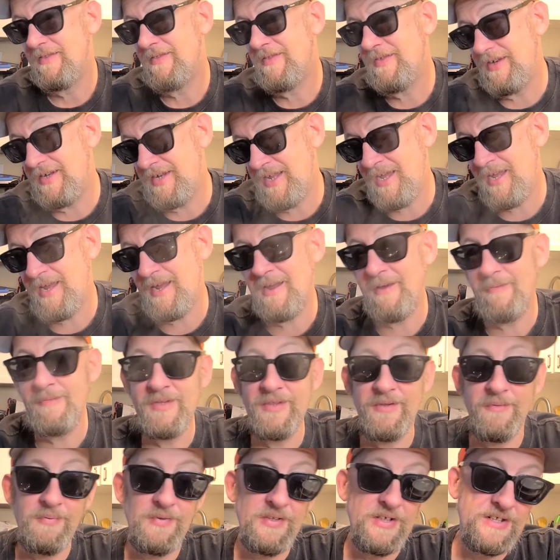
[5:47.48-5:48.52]
the name
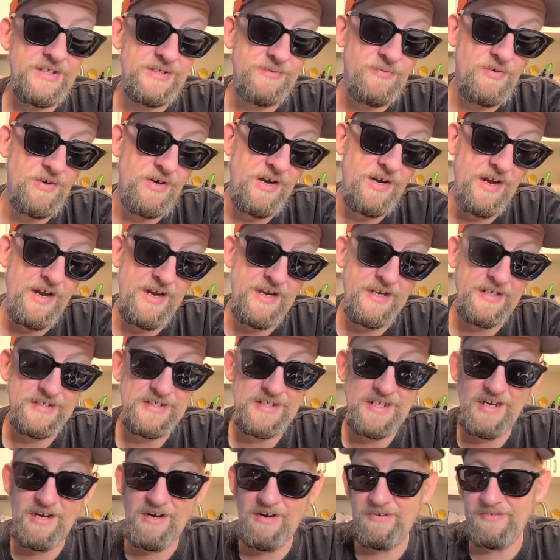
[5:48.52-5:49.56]
and the place where it
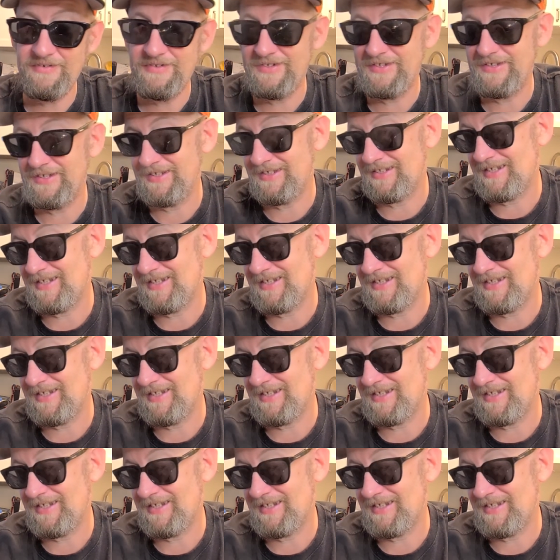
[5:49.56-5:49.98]
hangs out is